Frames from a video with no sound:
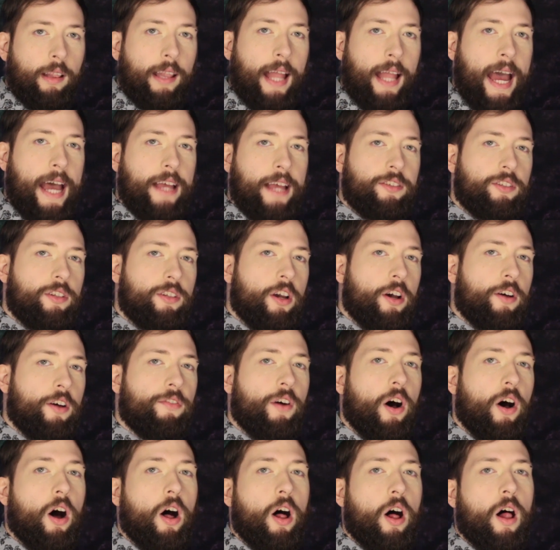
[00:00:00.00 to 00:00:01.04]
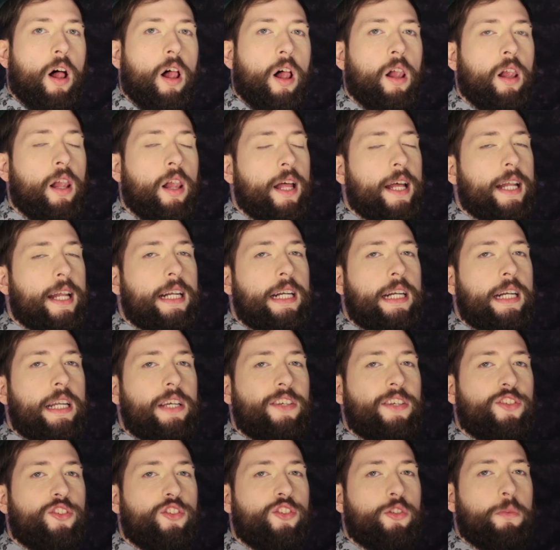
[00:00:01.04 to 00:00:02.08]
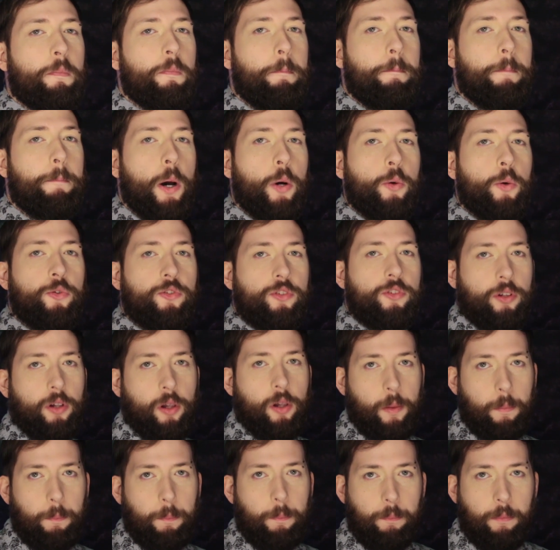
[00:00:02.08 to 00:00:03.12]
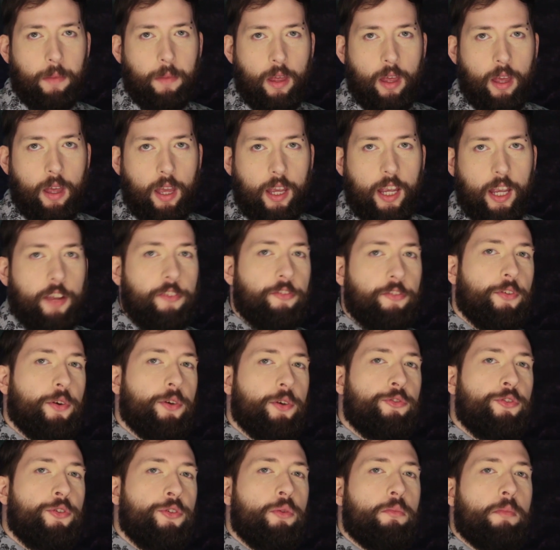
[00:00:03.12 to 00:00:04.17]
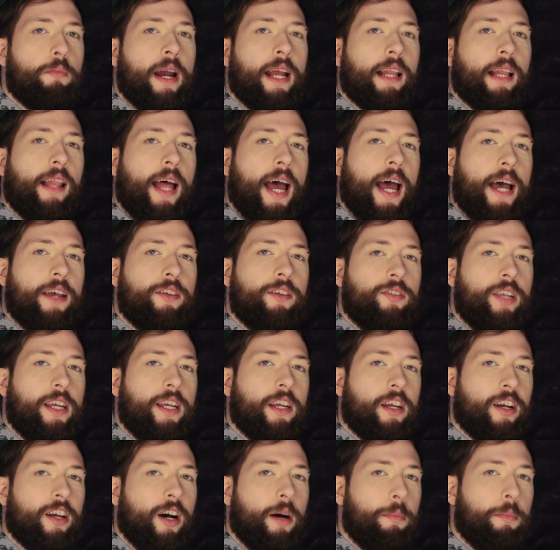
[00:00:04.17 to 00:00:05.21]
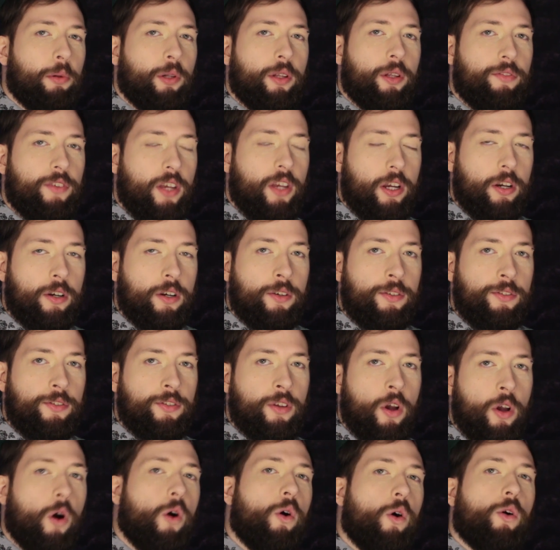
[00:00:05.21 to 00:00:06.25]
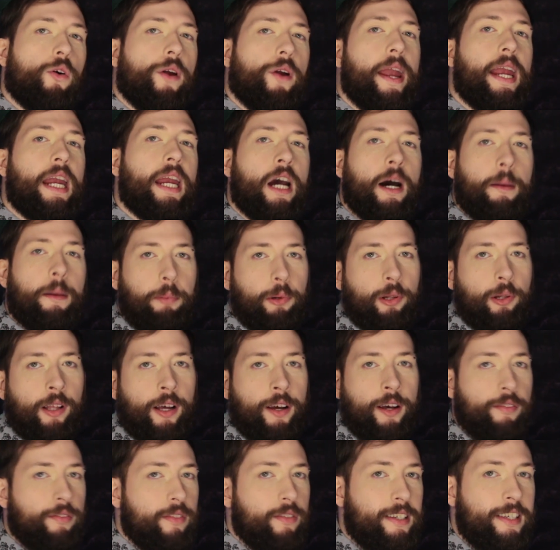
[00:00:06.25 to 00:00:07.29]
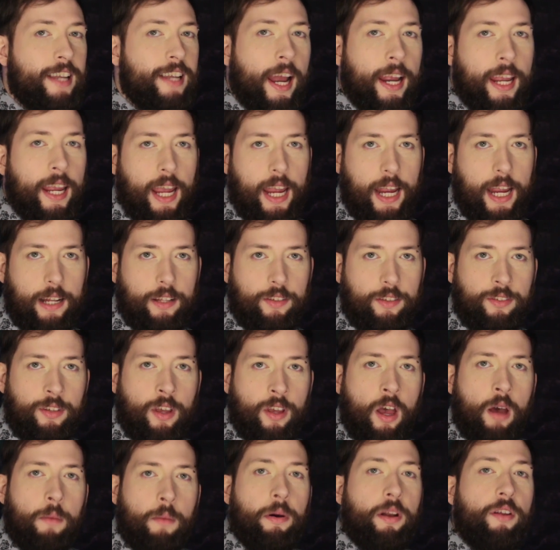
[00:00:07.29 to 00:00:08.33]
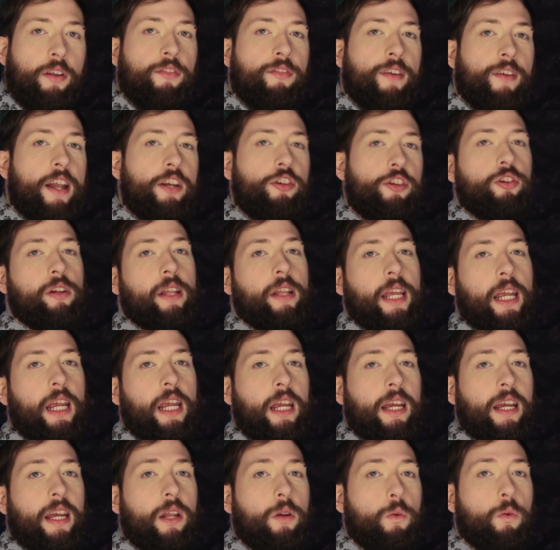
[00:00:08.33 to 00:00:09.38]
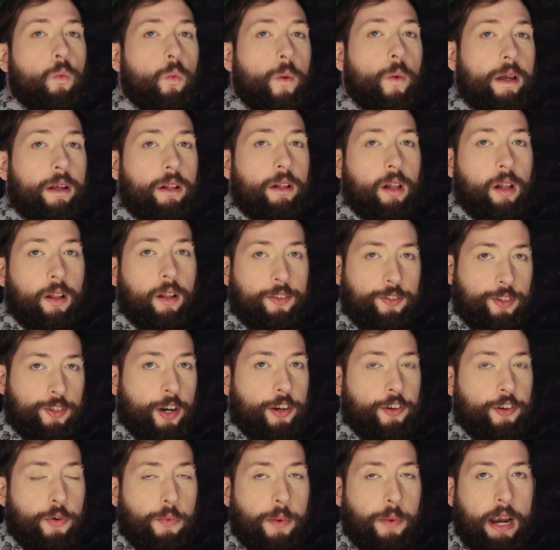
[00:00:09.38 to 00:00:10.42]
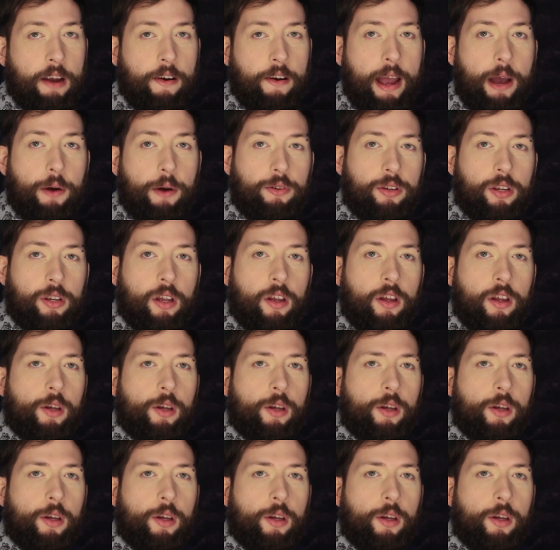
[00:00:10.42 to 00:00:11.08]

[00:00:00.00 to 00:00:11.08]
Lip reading: Last of all, disposal. A fursuit might last a couple of years or a couple of decades, but eventually it will start to wear out.